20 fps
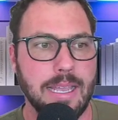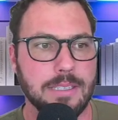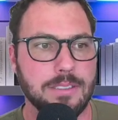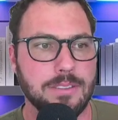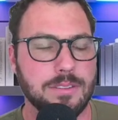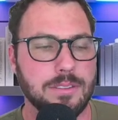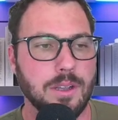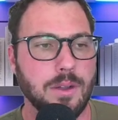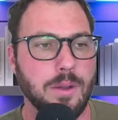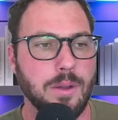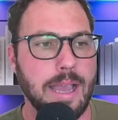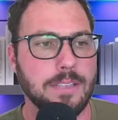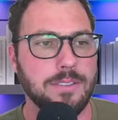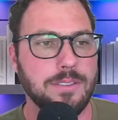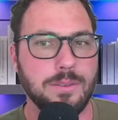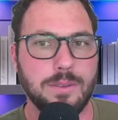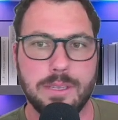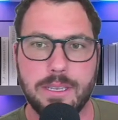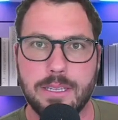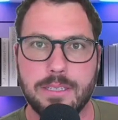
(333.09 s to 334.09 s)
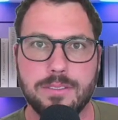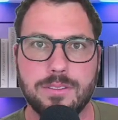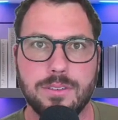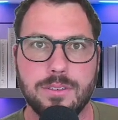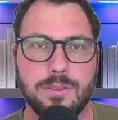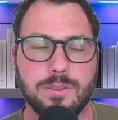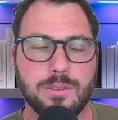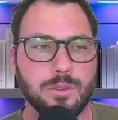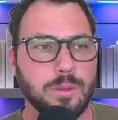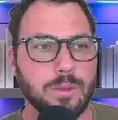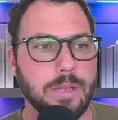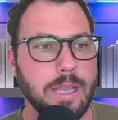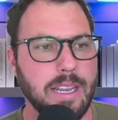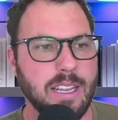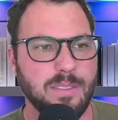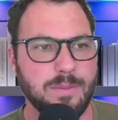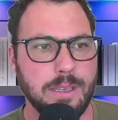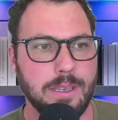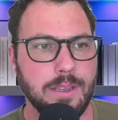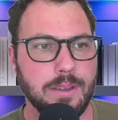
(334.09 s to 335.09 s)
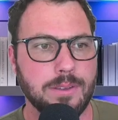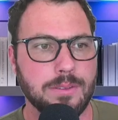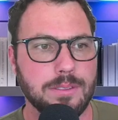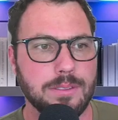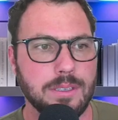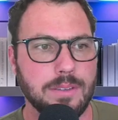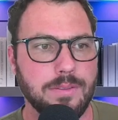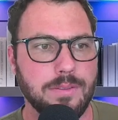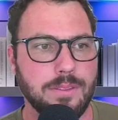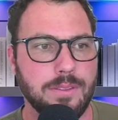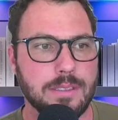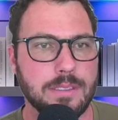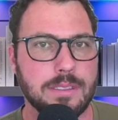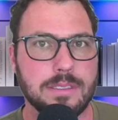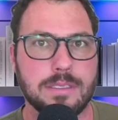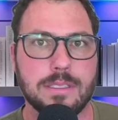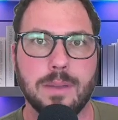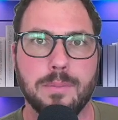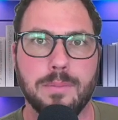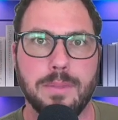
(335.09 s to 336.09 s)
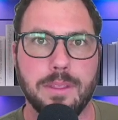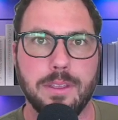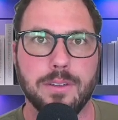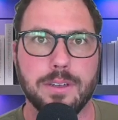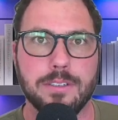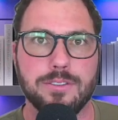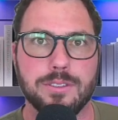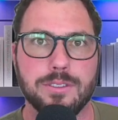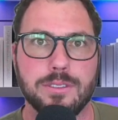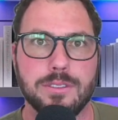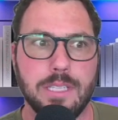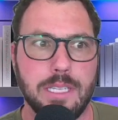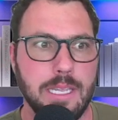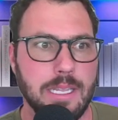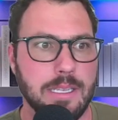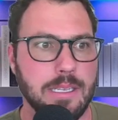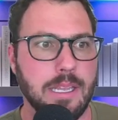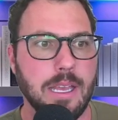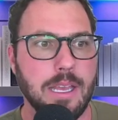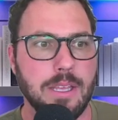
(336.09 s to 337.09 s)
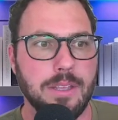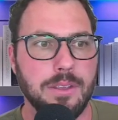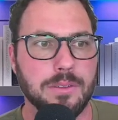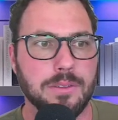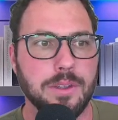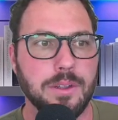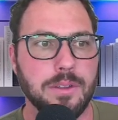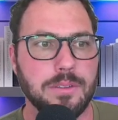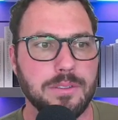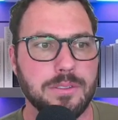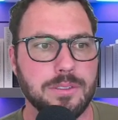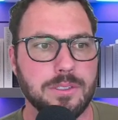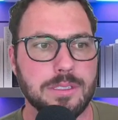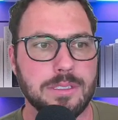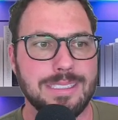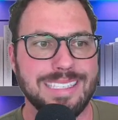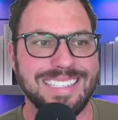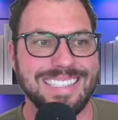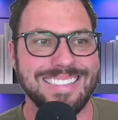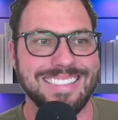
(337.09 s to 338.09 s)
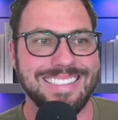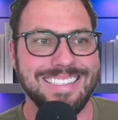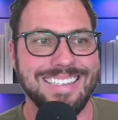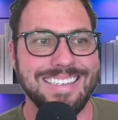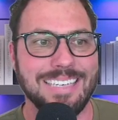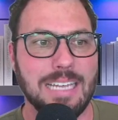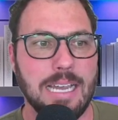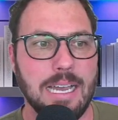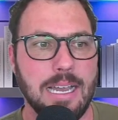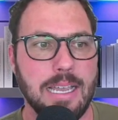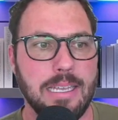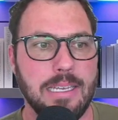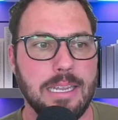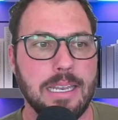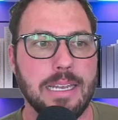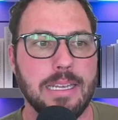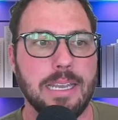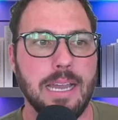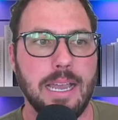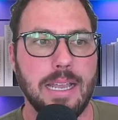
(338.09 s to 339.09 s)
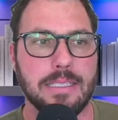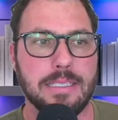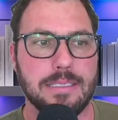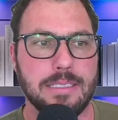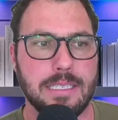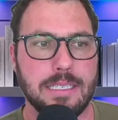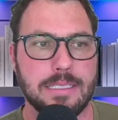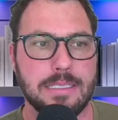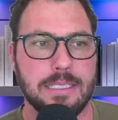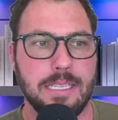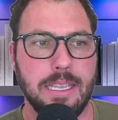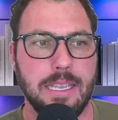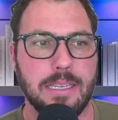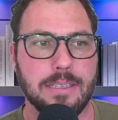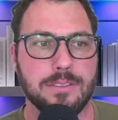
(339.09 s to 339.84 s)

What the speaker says: So as you get into creating videos, if this is something you're interested in, you'll notice there's a 16:9 and a 9:16.